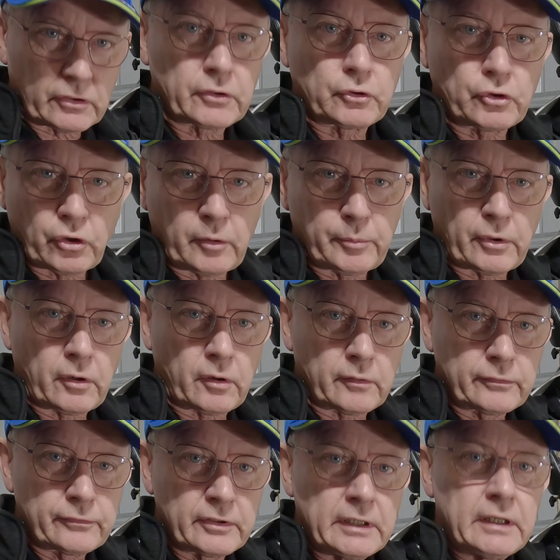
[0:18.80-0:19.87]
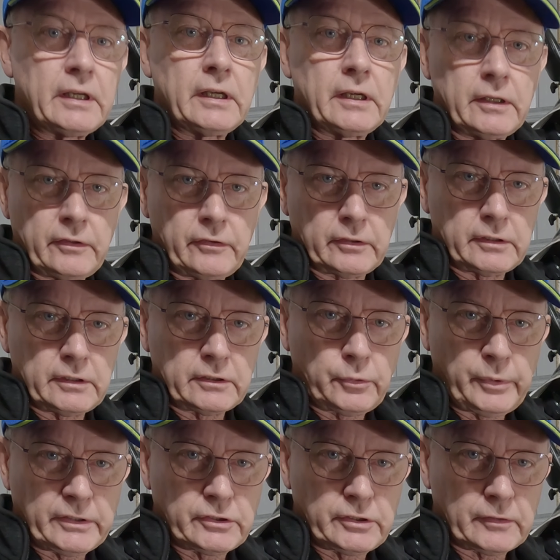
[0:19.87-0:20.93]
on top of the
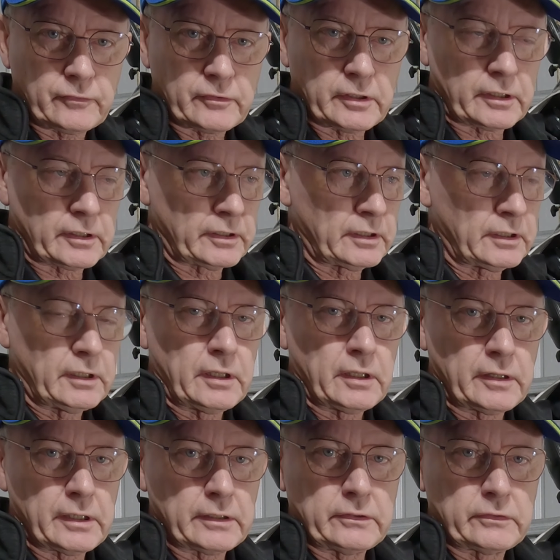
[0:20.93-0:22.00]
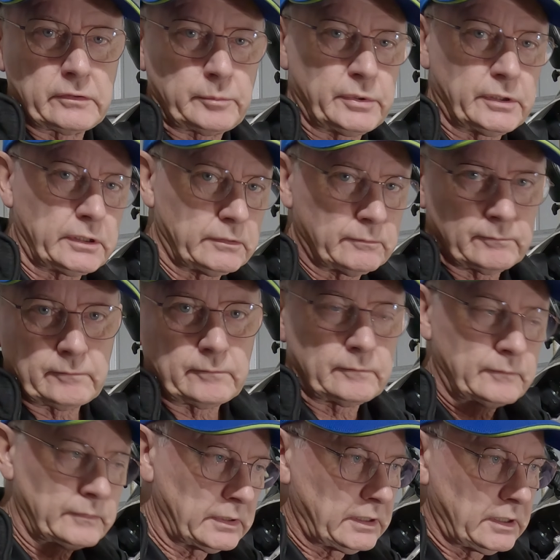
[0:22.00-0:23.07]
QuickShifter that has been,
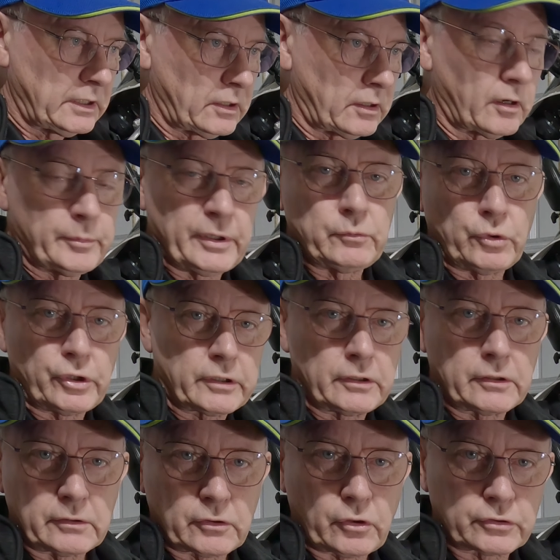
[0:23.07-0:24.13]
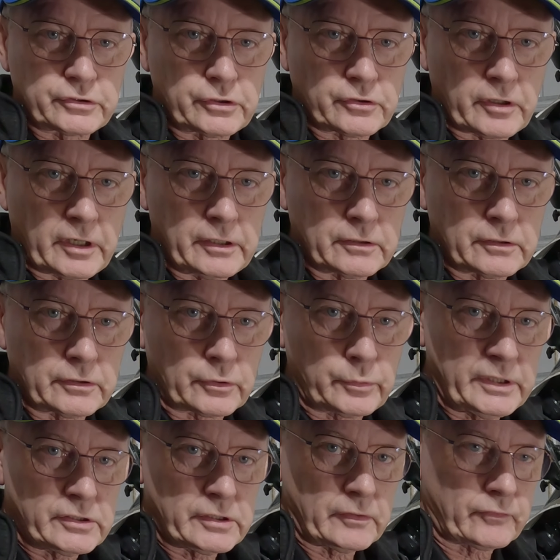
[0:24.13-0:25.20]
I've been concentrating on the
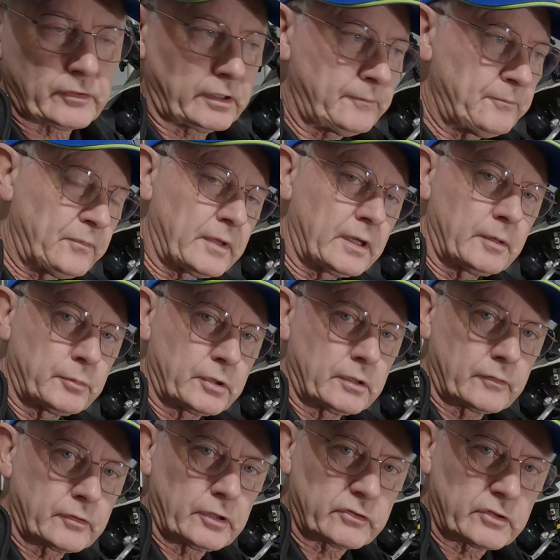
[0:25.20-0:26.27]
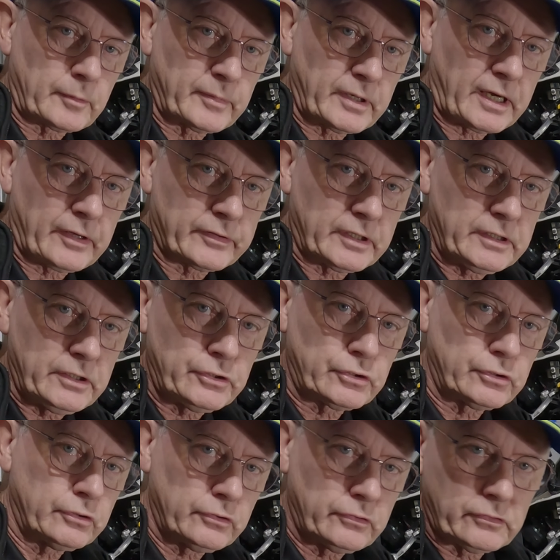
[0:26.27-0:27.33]
QuickShifter, but I've got some other
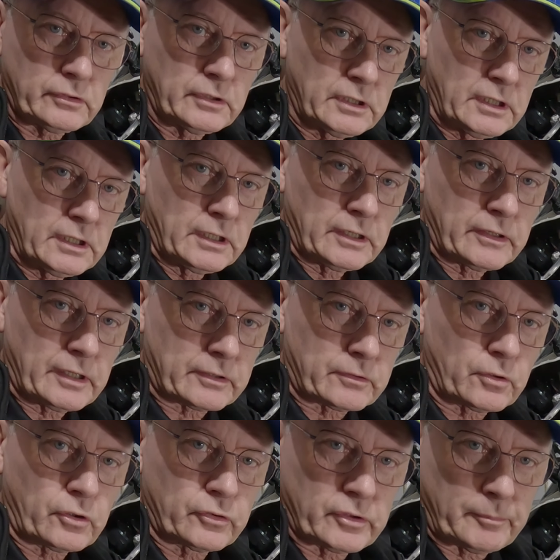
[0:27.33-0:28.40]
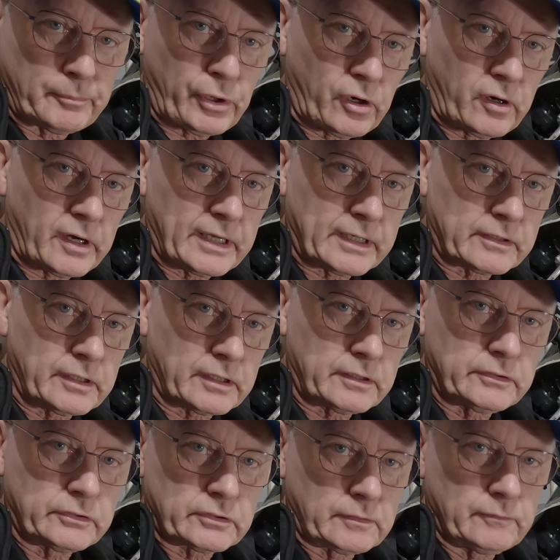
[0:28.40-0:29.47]
issues that are on the bike that
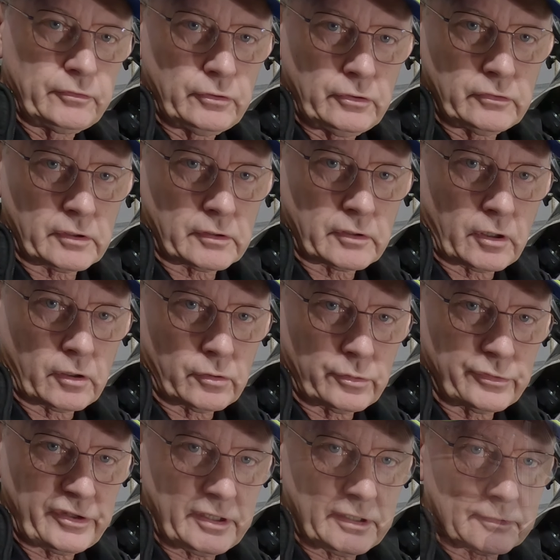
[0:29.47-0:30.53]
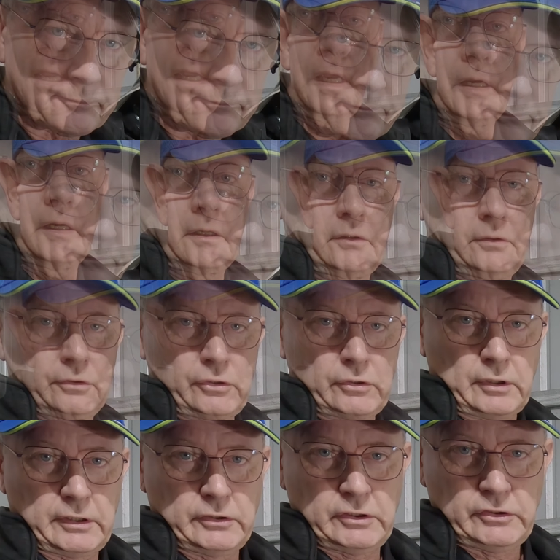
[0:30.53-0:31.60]
is confusing the whole thing. Because
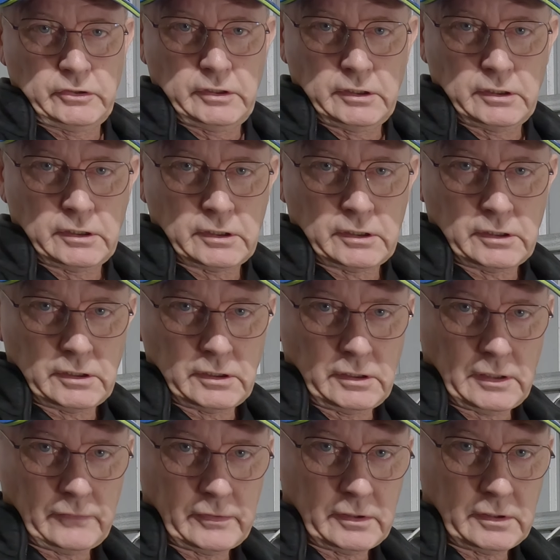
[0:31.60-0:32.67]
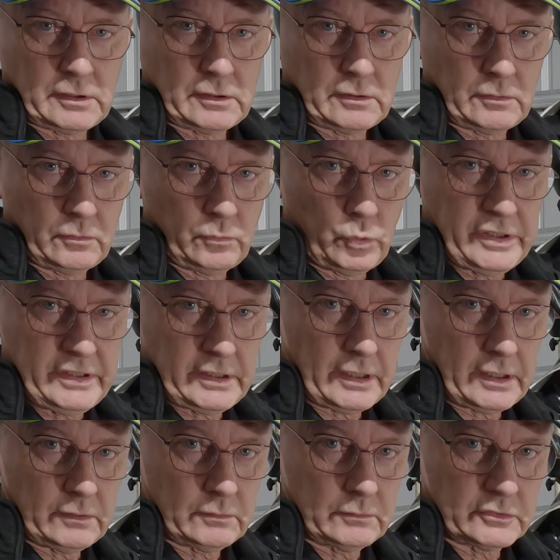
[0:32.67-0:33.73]
I just did another
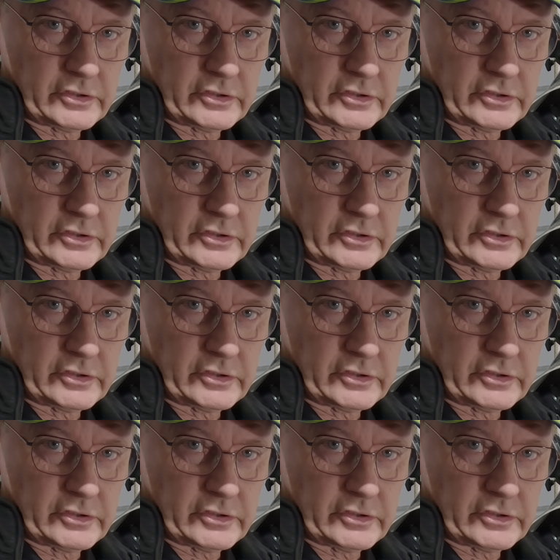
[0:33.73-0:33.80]
weekend,